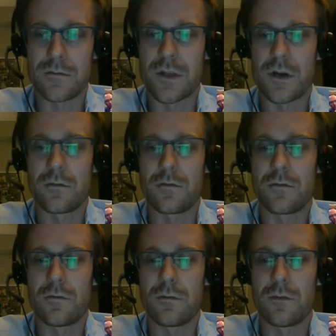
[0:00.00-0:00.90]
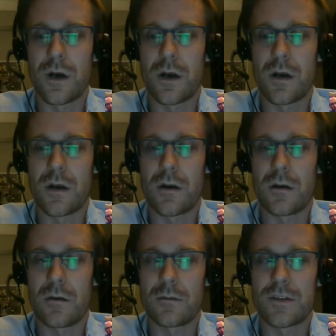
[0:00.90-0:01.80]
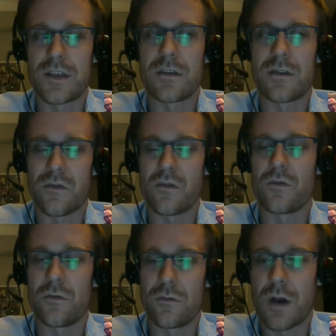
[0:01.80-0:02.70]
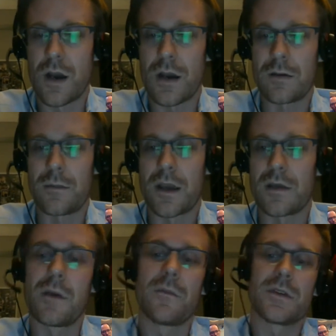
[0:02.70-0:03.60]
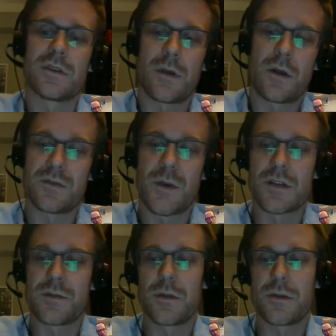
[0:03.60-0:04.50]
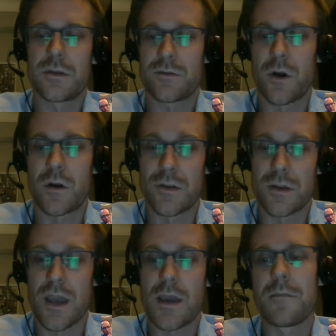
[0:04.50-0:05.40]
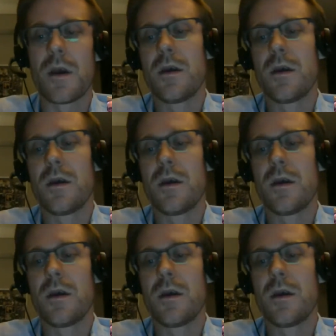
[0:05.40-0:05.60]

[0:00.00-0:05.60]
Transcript: you know, seeing through my commitments and my responsibilities in regards to the game,